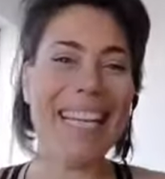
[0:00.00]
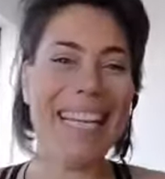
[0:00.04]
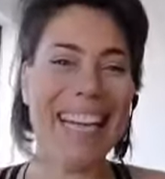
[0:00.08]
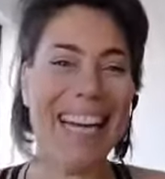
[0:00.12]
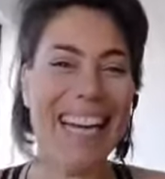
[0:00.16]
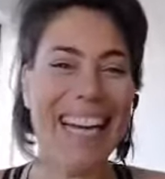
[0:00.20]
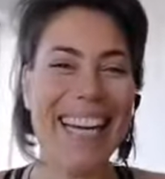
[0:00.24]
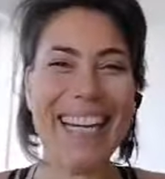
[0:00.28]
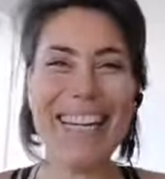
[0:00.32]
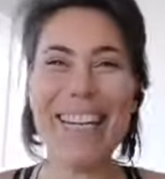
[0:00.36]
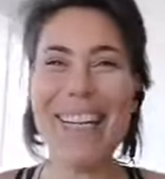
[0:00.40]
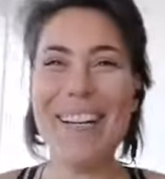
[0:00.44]

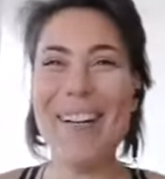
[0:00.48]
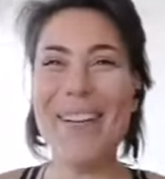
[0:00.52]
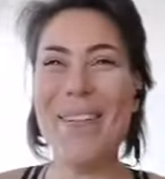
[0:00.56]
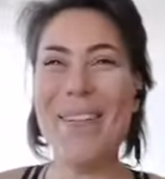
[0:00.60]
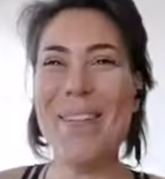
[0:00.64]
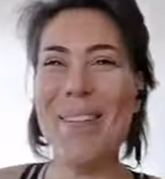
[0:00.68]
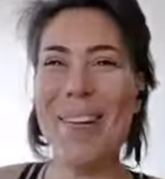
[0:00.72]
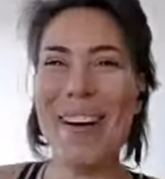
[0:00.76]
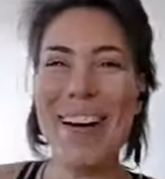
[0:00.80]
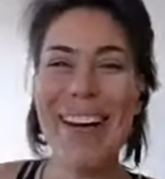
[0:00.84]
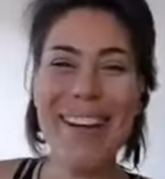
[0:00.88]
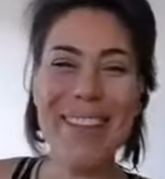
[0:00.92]
I don't know
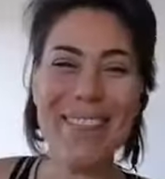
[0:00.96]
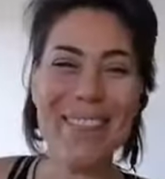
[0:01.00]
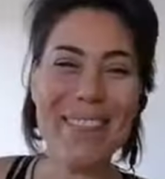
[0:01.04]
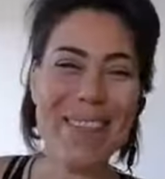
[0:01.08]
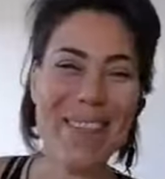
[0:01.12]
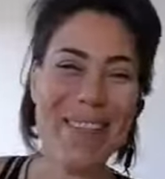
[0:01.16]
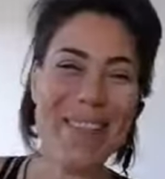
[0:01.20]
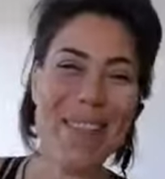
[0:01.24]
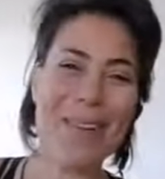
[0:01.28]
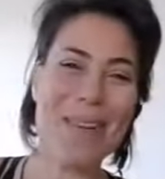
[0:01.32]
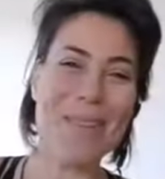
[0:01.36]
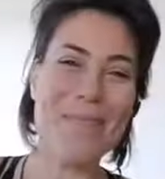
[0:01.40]
why,
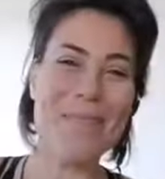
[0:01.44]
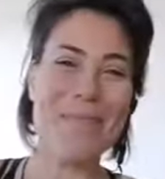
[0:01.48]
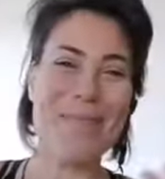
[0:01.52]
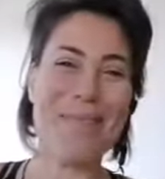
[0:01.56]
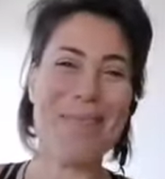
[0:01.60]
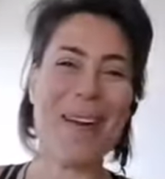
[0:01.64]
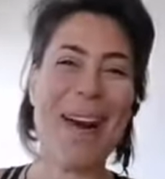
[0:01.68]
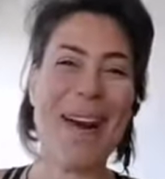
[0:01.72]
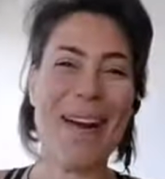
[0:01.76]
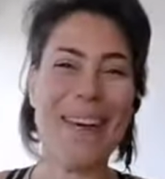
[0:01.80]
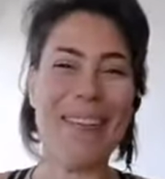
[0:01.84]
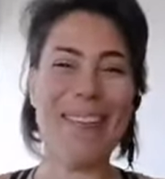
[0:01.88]
we're so
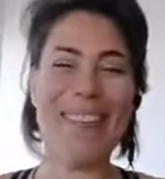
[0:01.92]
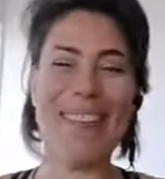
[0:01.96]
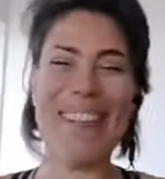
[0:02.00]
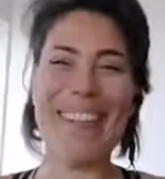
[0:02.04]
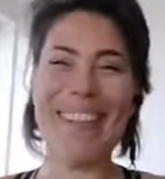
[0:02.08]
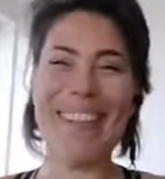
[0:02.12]
proud,